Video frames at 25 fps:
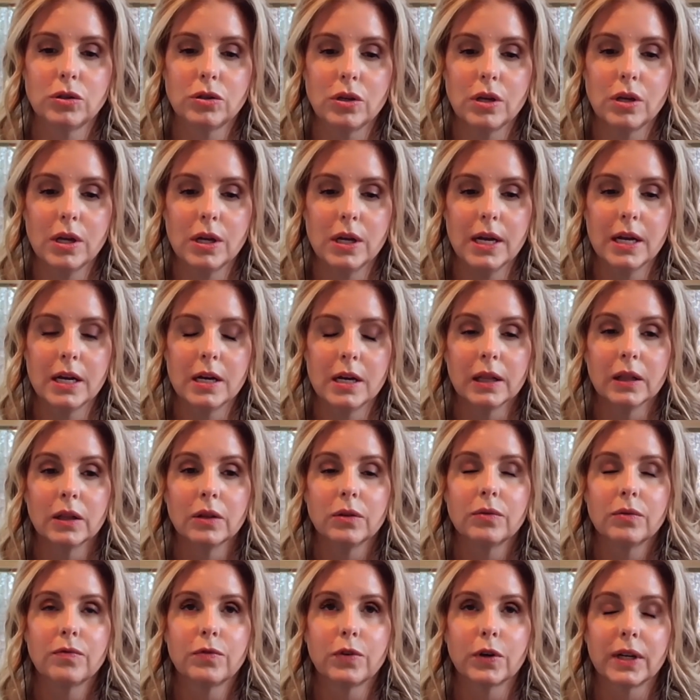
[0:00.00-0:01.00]
in a,
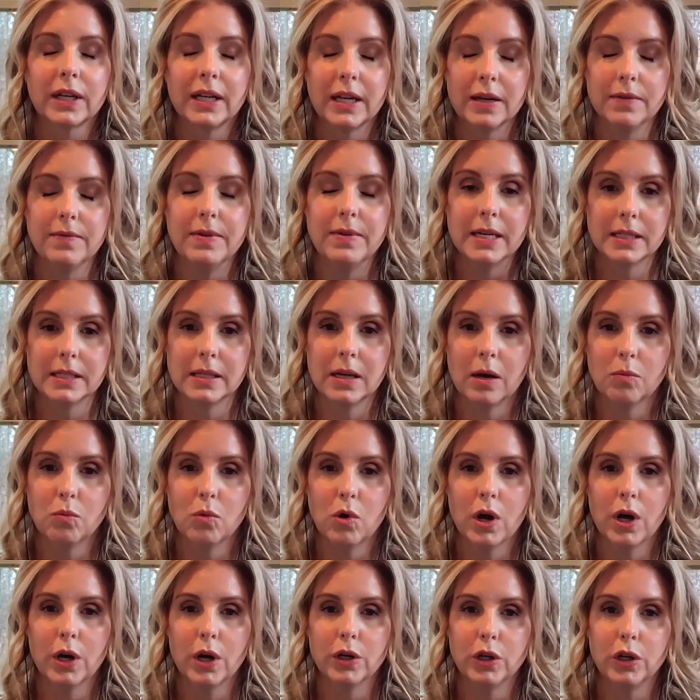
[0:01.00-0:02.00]
forgiving
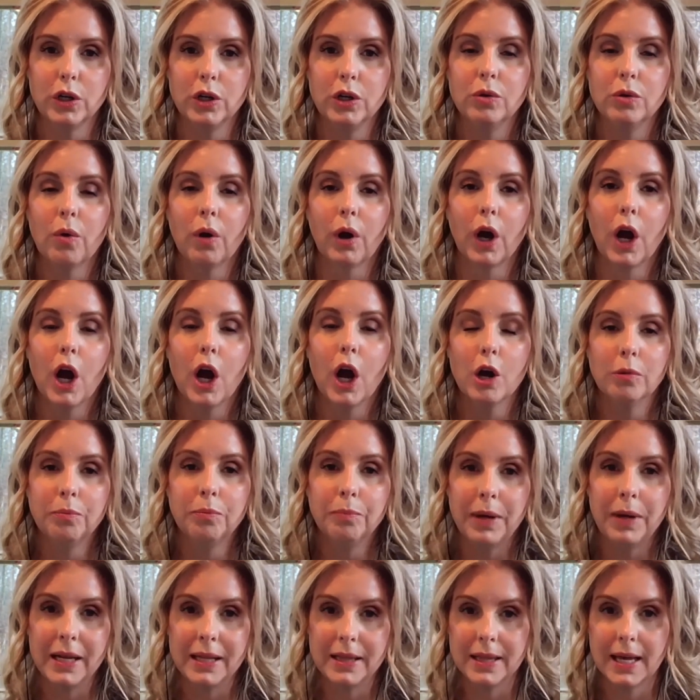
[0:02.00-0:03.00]
someone you are
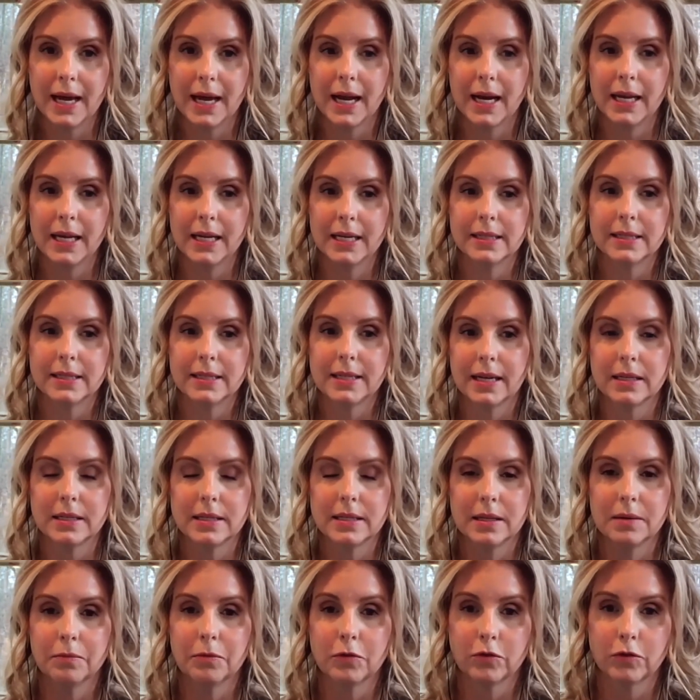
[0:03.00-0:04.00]
hoping that it sets
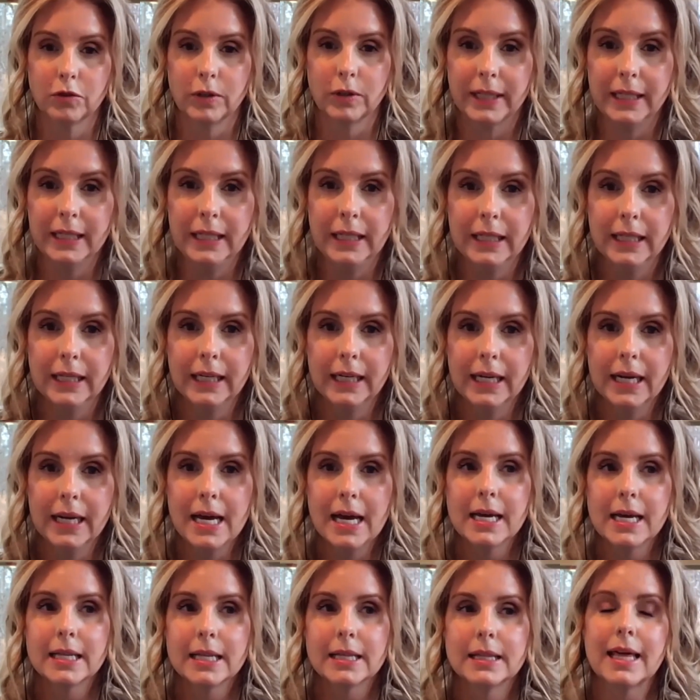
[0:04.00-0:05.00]
them free
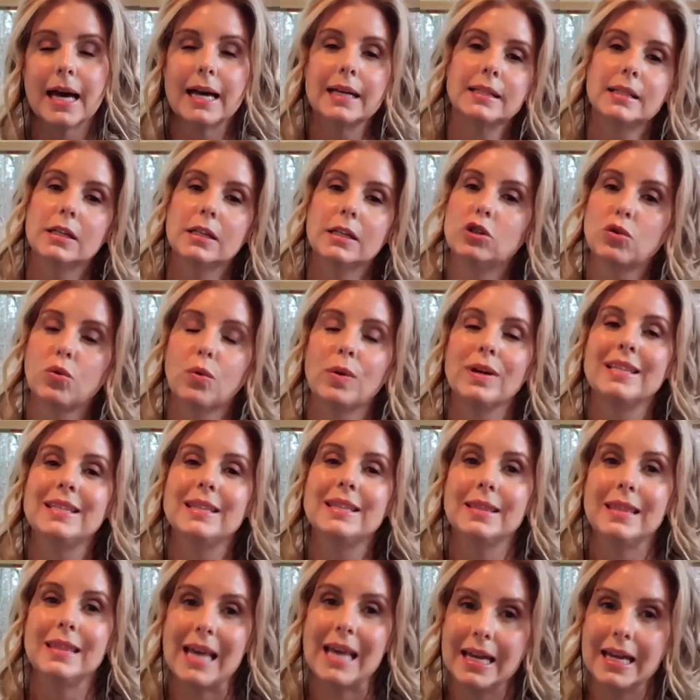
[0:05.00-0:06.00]
that's a choice
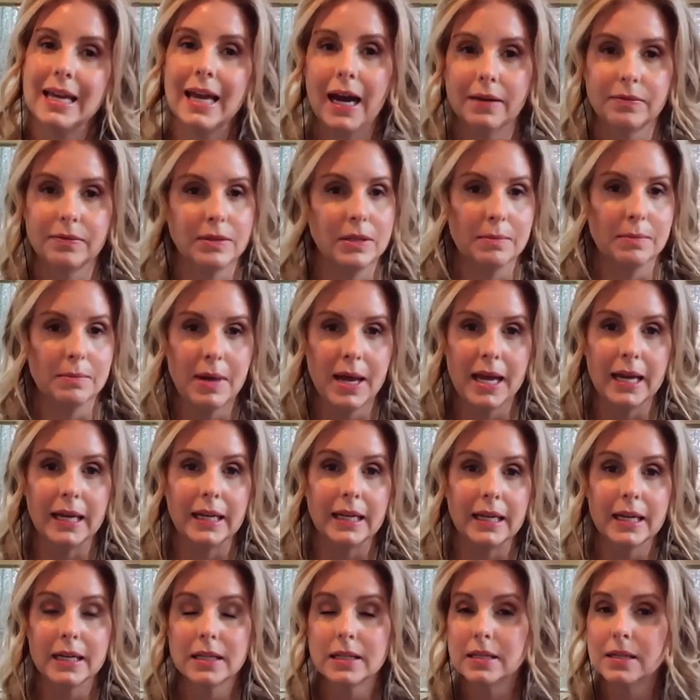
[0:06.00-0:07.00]
they have to
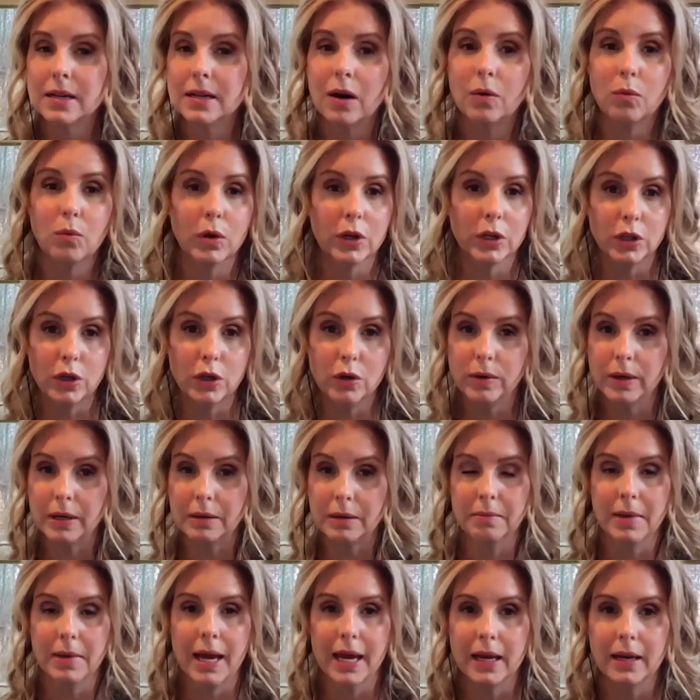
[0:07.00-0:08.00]
make it's not one you
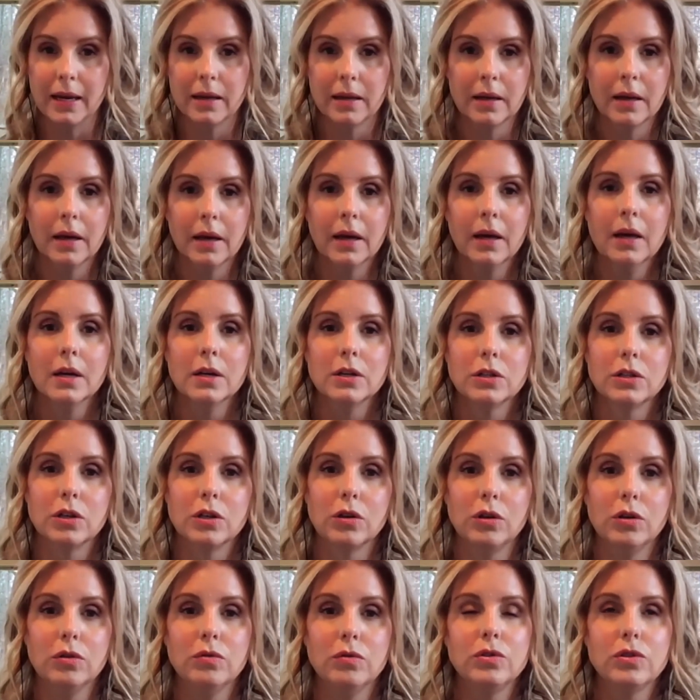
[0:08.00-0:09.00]
can make so
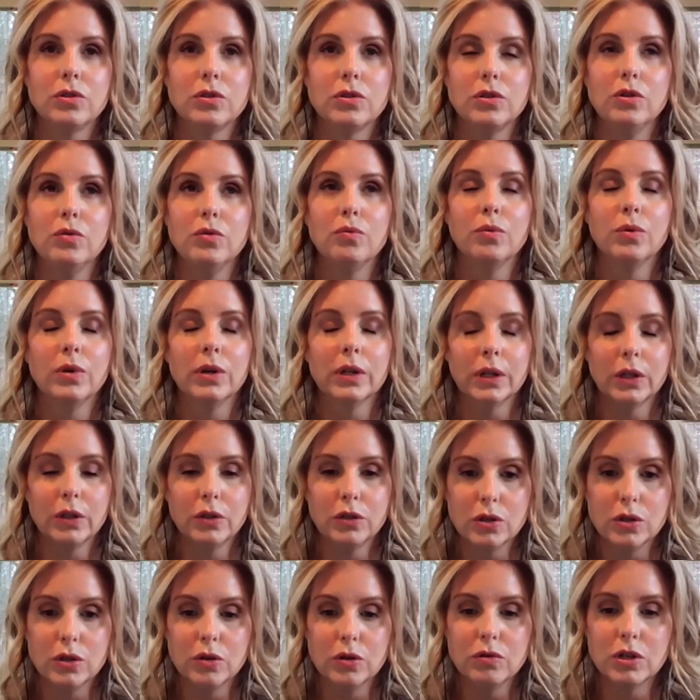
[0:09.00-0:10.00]
you you really
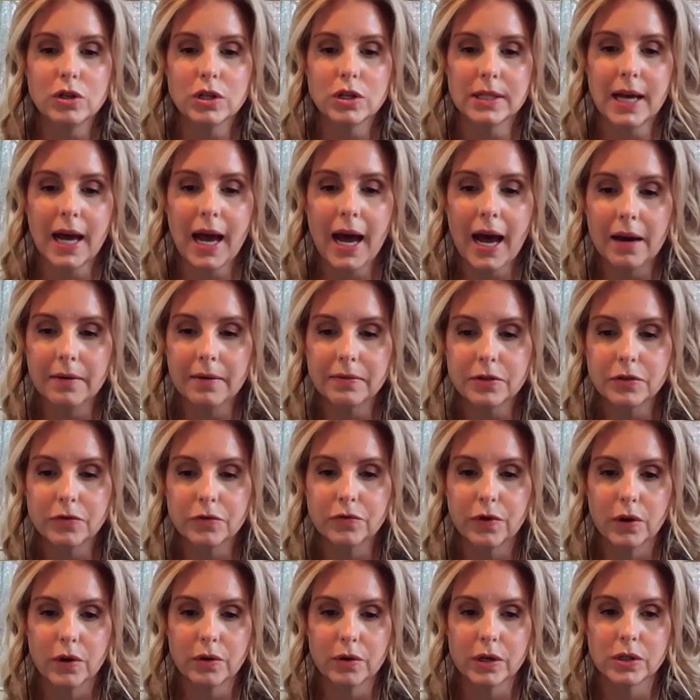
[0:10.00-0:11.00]
do just have to
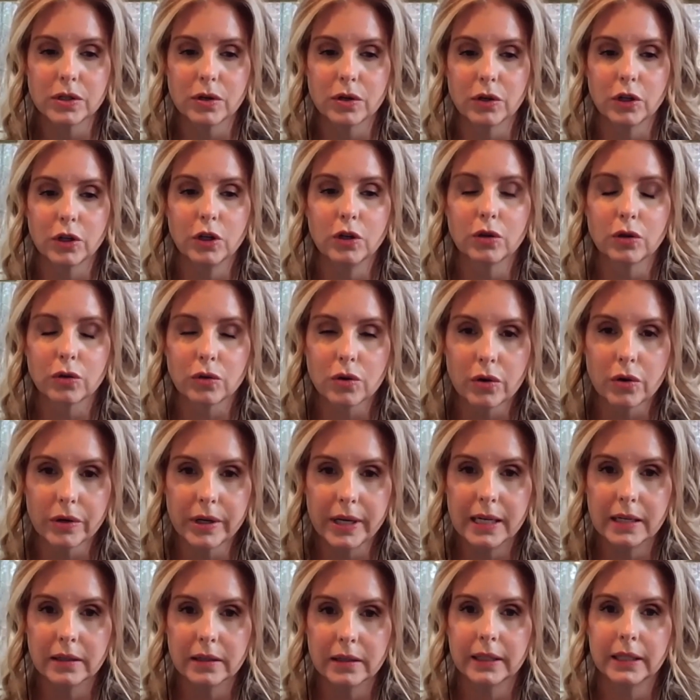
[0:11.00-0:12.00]
focus on your own
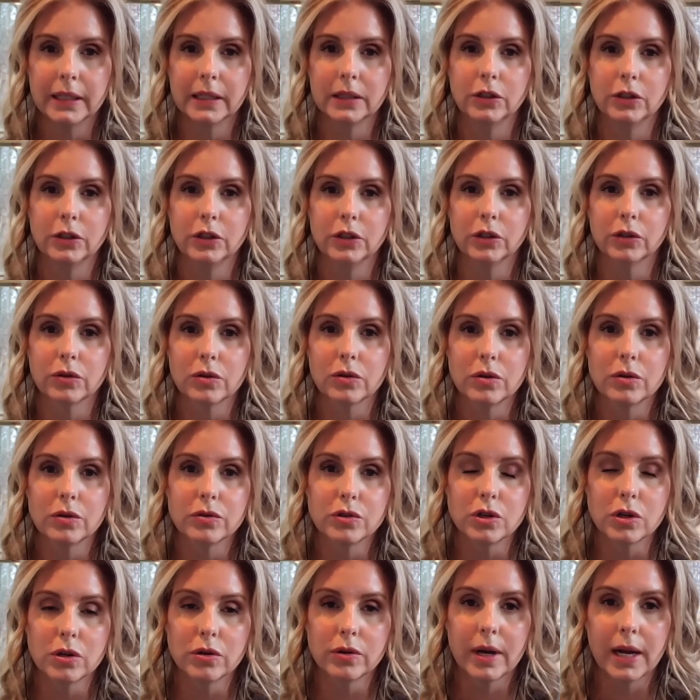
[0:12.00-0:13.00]
healing and your own
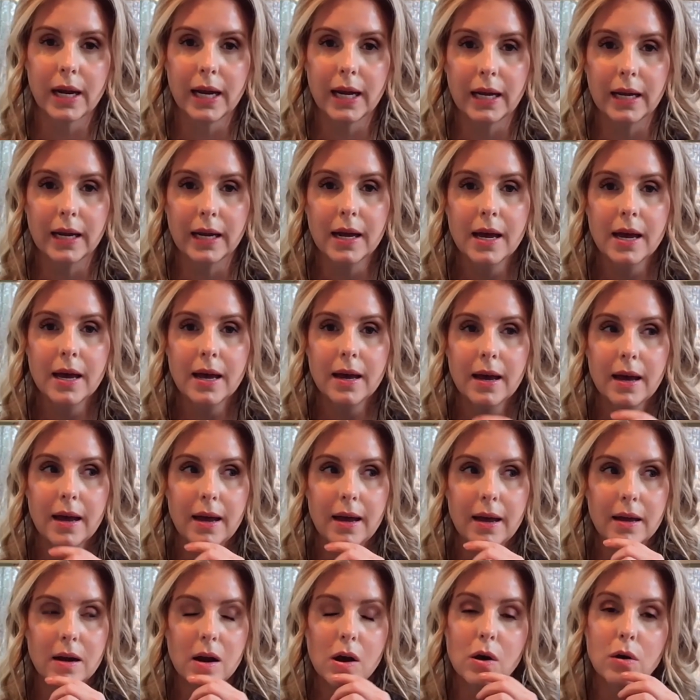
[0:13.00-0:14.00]
journey
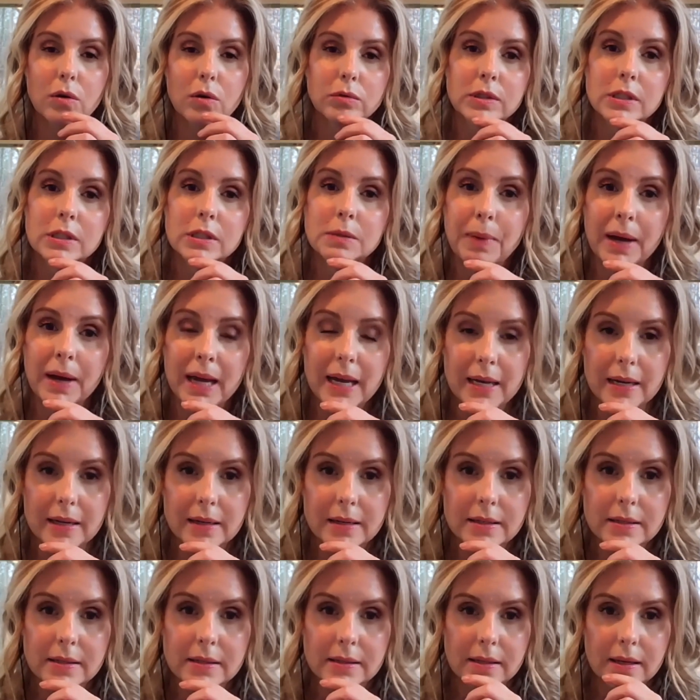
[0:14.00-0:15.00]
and hold
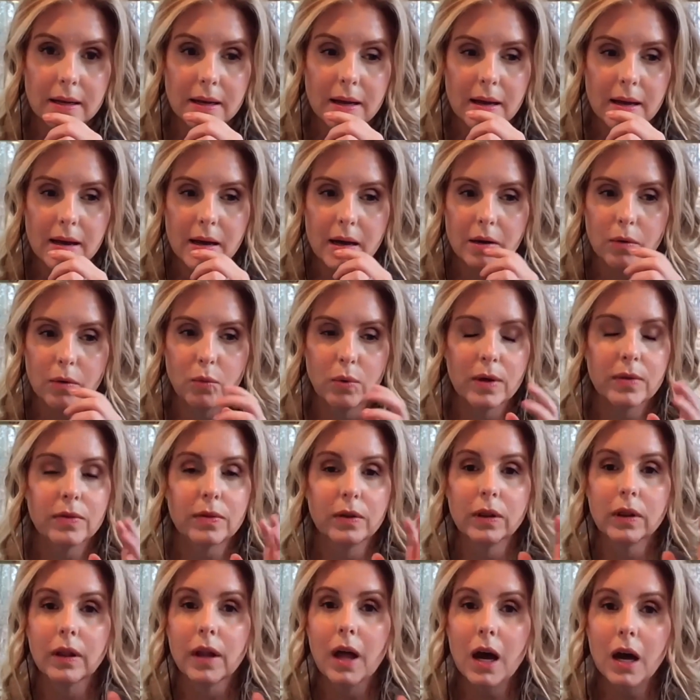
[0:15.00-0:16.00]
space with
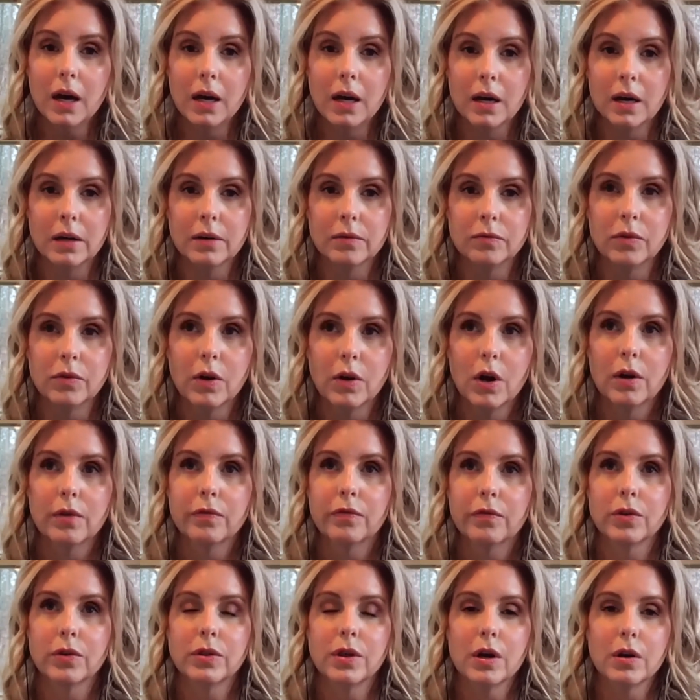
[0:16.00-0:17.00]
love
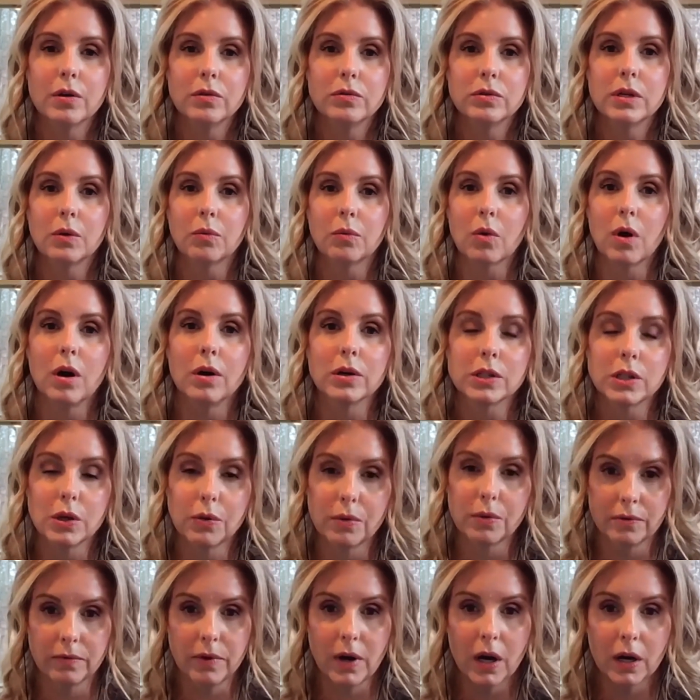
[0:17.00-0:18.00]
for those that were also
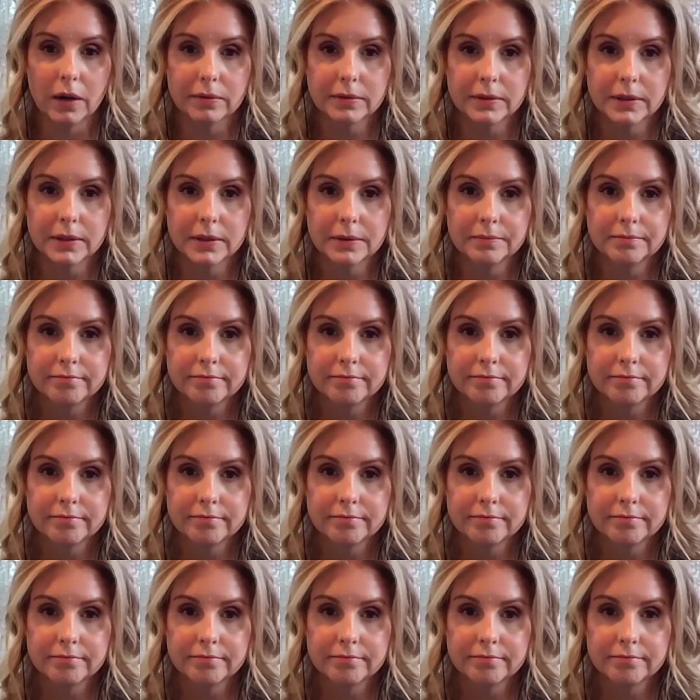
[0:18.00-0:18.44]
involved